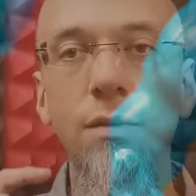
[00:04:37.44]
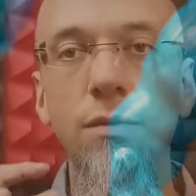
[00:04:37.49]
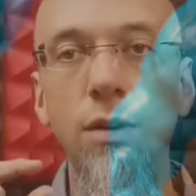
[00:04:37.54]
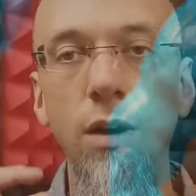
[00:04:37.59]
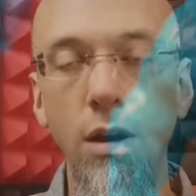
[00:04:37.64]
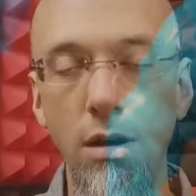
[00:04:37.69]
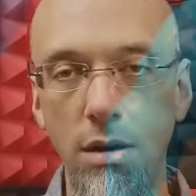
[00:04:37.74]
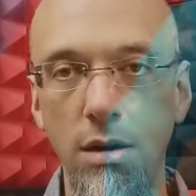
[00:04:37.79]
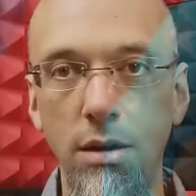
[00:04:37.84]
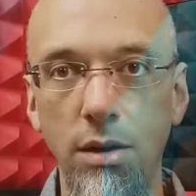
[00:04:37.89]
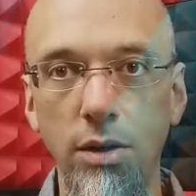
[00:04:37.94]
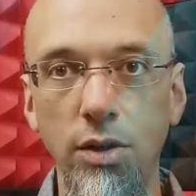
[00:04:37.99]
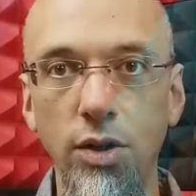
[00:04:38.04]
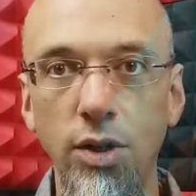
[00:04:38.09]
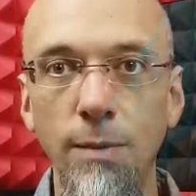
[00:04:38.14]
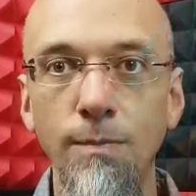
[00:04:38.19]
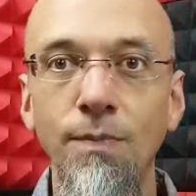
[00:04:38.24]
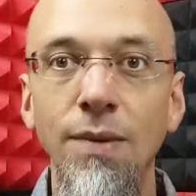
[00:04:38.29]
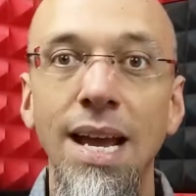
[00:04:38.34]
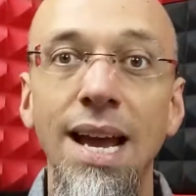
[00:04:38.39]
of
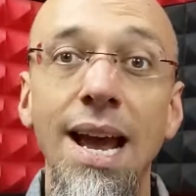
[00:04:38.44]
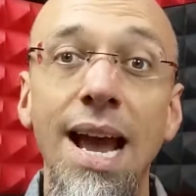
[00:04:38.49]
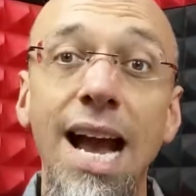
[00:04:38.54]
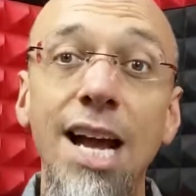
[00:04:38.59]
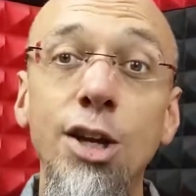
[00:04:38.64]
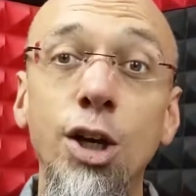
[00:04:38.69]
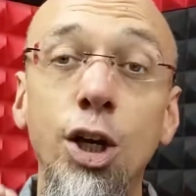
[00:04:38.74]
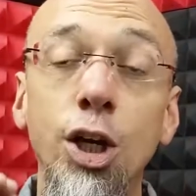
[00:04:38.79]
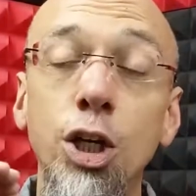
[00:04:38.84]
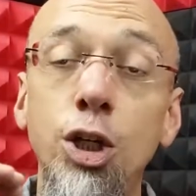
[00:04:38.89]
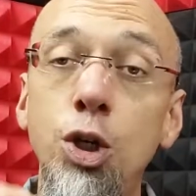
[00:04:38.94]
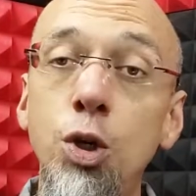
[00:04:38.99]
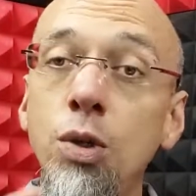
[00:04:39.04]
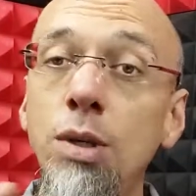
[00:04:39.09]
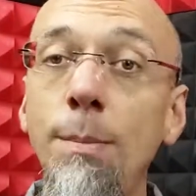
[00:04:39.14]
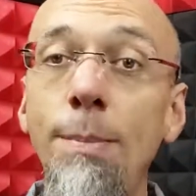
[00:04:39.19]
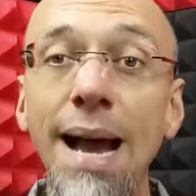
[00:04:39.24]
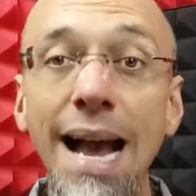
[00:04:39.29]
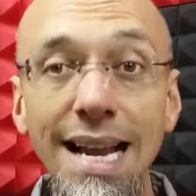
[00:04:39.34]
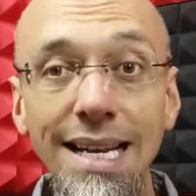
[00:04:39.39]
cards, and you're going to choose
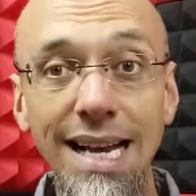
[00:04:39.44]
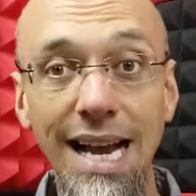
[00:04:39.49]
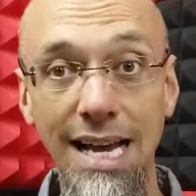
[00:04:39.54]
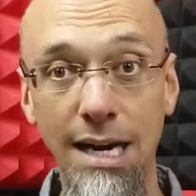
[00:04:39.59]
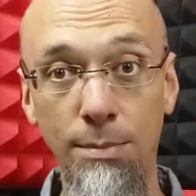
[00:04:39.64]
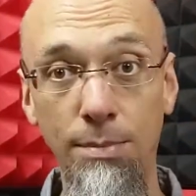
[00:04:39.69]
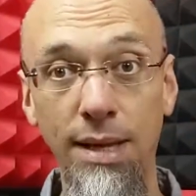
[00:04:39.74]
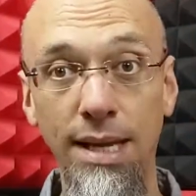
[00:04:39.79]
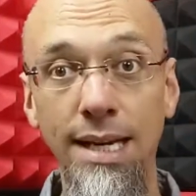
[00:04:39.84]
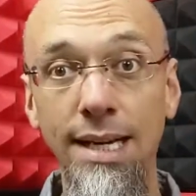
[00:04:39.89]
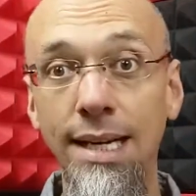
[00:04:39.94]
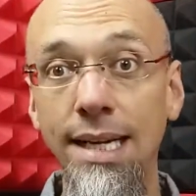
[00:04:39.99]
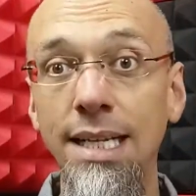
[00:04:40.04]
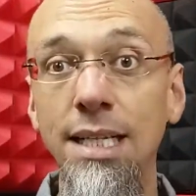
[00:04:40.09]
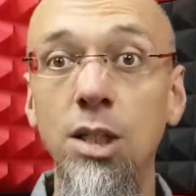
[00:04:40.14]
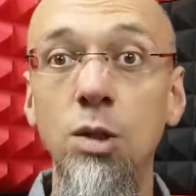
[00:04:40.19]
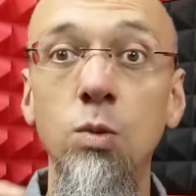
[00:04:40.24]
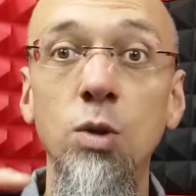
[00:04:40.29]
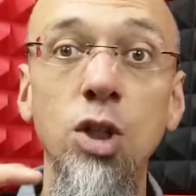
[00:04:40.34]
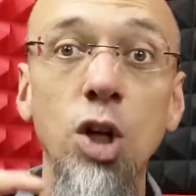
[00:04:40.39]
a bad guy to play
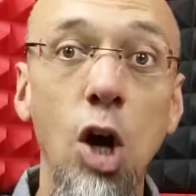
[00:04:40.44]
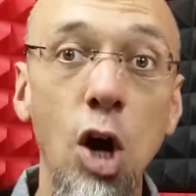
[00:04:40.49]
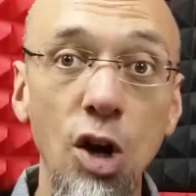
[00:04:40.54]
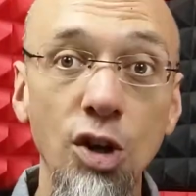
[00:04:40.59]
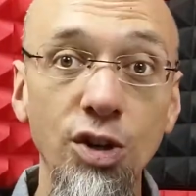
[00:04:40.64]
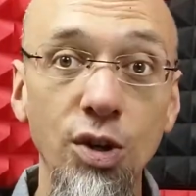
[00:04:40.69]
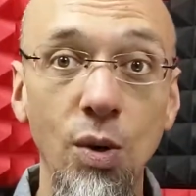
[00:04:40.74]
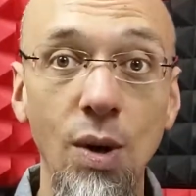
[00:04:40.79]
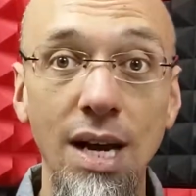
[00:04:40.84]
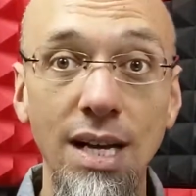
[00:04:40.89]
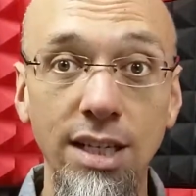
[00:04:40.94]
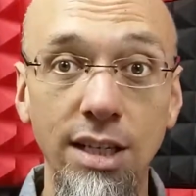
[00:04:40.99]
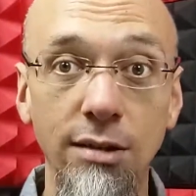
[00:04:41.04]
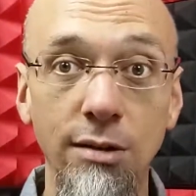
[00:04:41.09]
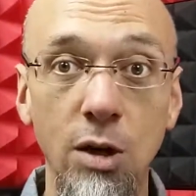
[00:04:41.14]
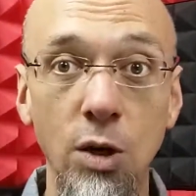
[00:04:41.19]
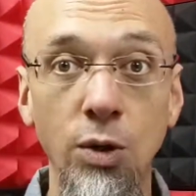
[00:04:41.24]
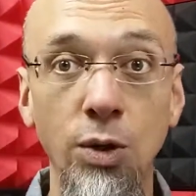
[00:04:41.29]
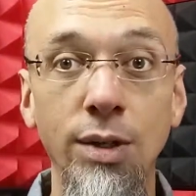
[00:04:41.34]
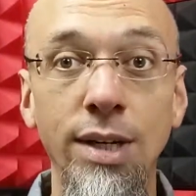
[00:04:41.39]
against, which also has
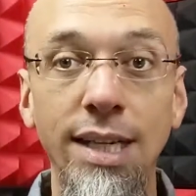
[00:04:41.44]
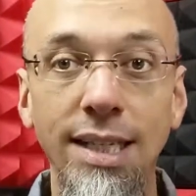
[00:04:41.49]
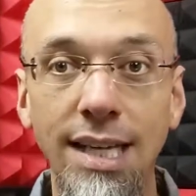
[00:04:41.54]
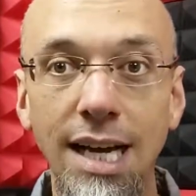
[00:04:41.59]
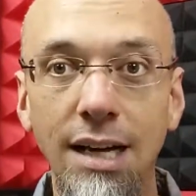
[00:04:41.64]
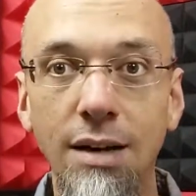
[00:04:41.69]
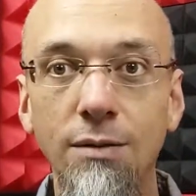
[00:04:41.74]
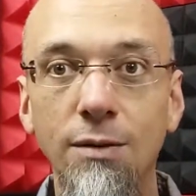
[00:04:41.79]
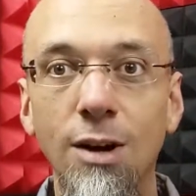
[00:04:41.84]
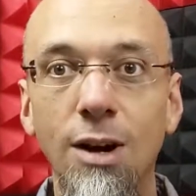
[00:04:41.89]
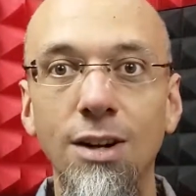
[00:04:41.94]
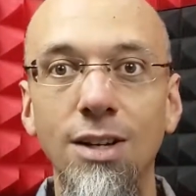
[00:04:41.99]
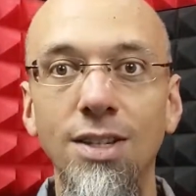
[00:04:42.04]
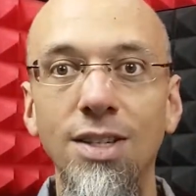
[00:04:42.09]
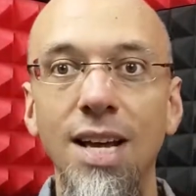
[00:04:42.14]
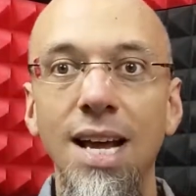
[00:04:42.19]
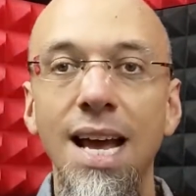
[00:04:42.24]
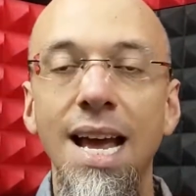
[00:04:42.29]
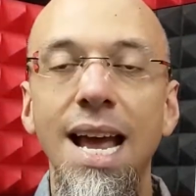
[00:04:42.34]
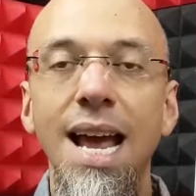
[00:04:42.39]
their own unique deck of
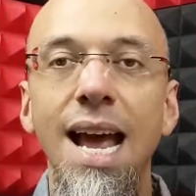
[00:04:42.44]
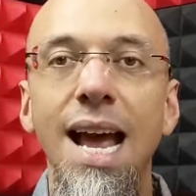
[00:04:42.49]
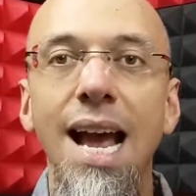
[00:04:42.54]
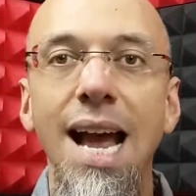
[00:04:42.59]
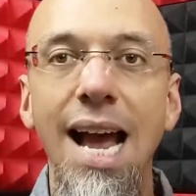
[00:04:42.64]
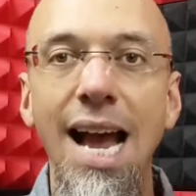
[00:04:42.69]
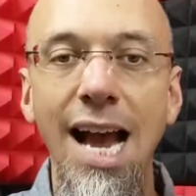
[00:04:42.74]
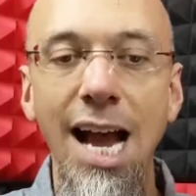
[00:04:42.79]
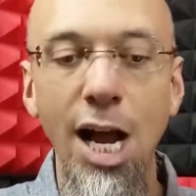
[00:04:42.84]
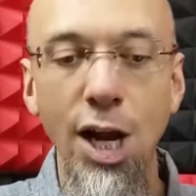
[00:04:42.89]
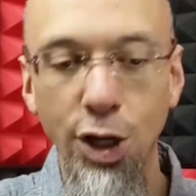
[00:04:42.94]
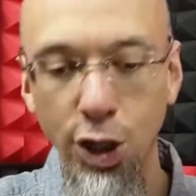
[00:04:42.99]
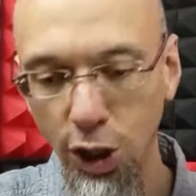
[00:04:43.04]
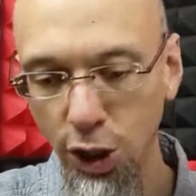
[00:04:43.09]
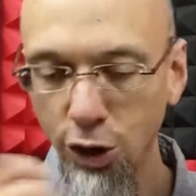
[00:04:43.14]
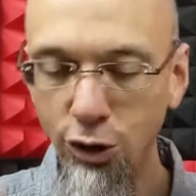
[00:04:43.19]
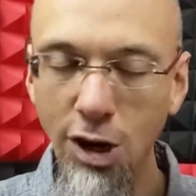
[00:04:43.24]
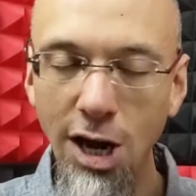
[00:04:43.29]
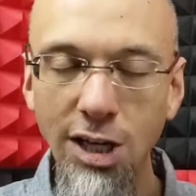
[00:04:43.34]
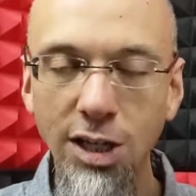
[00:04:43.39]
cards. And you're
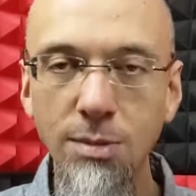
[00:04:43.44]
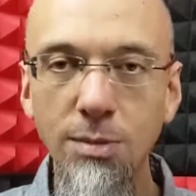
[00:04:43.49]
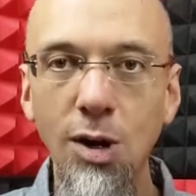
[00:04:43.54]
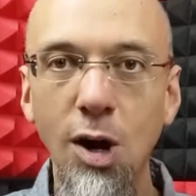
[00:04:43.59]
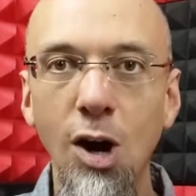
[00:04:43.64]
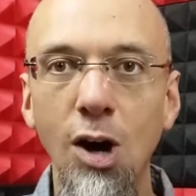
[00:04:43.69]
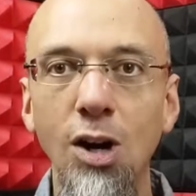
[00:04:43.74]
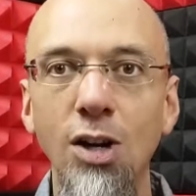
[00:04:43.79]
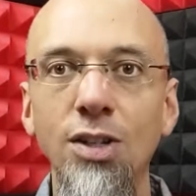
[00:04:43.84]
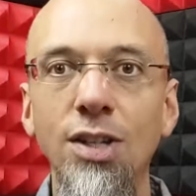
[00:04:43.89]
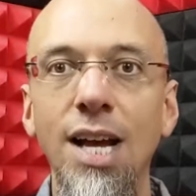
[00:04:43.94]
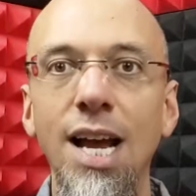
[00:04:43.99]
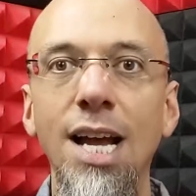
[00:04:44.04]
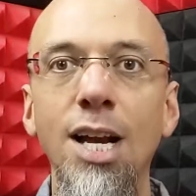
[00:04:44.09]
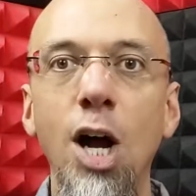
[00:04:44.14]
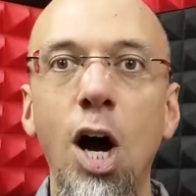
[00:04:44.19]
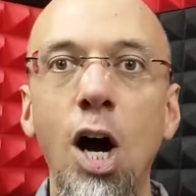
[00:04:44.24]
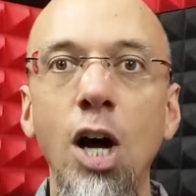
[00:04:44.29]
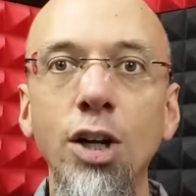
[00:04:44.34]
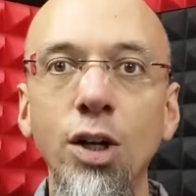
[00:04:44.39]
going to draw some cards,
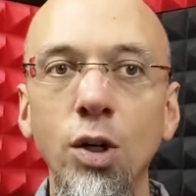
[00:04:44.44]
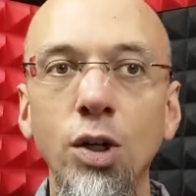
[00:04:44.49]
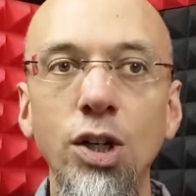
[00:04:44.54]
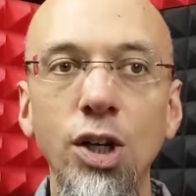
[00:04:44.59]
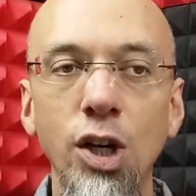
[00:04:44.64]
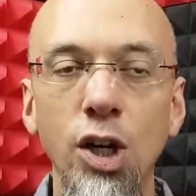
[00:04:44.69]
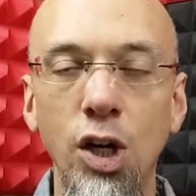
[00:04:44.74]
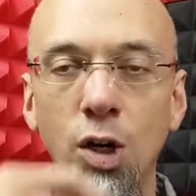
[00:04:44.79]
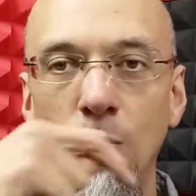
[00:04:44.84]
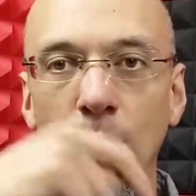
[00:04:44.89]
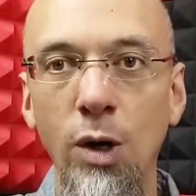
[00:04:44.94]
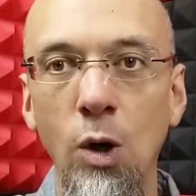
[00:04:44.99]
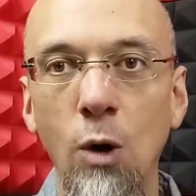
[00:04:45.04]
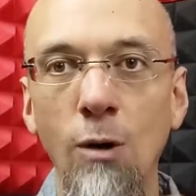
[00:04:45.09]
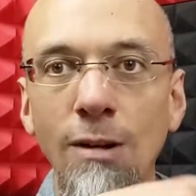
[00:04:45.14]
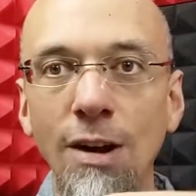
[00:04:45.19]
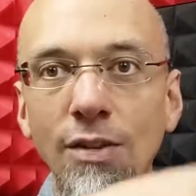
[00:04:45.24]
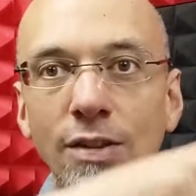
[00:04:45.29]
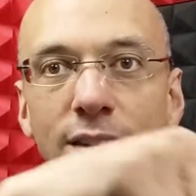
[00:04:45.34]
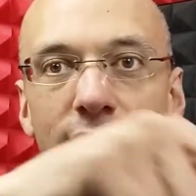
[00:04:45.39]
and on your turn, we go
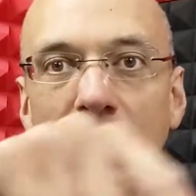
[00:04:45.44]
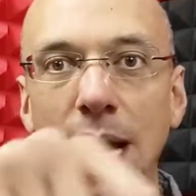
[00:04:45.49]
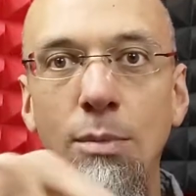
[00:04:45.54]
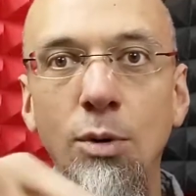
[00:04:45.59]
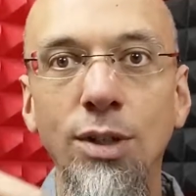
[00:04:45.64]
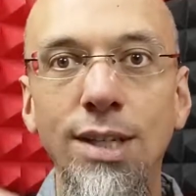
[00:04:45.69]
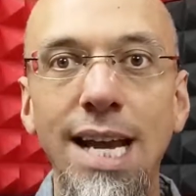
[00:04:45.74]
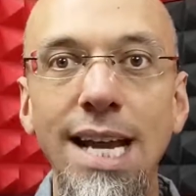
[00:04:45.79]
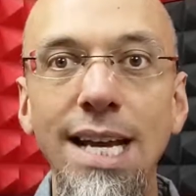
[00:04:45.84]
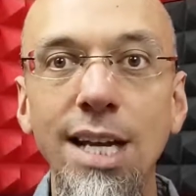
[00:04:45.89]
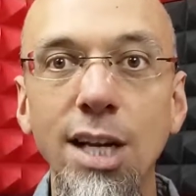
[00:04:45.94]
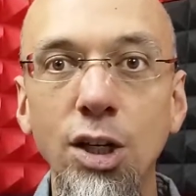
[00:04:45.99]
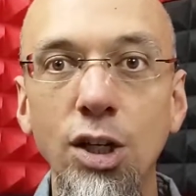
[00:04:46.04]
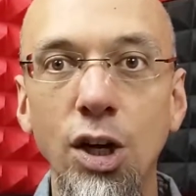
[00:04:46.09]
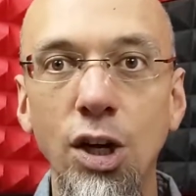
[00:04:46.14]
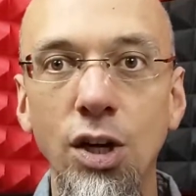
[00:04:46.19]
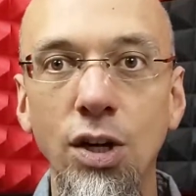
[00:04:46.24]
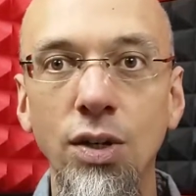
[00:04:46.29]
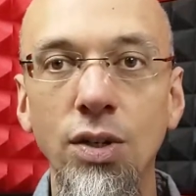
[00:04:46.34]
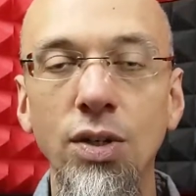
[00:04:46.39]
around the table taking
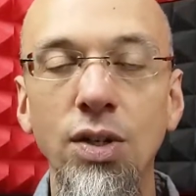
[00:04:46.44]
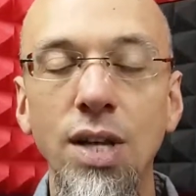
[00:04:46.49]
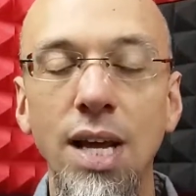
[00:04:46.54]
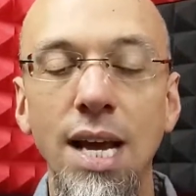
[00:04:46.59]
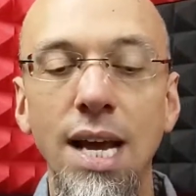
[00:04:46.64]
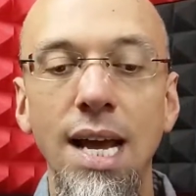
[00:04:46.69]
turns